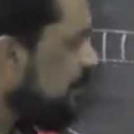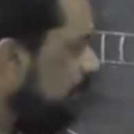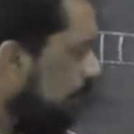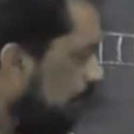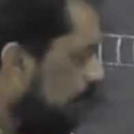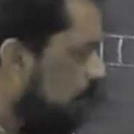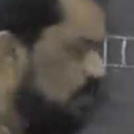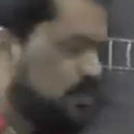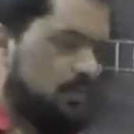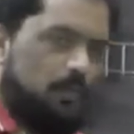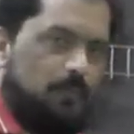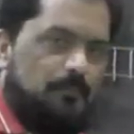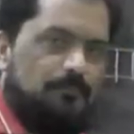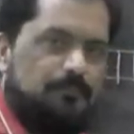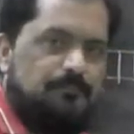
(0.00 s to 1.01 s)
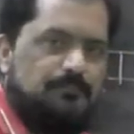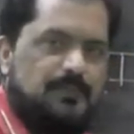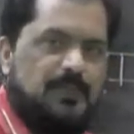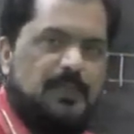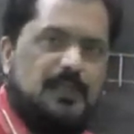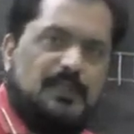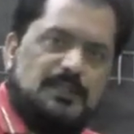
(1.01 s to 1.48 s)
chromosome
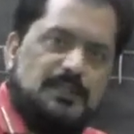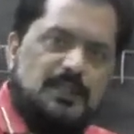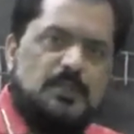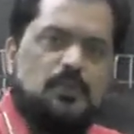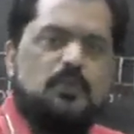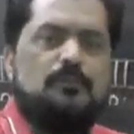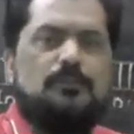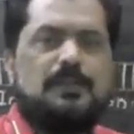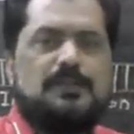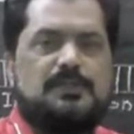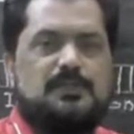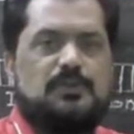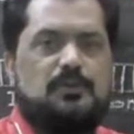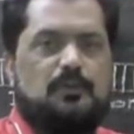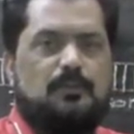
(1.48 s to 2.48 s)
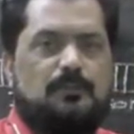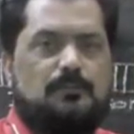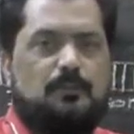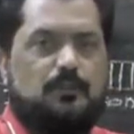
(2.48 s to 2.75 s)
in the Human Genome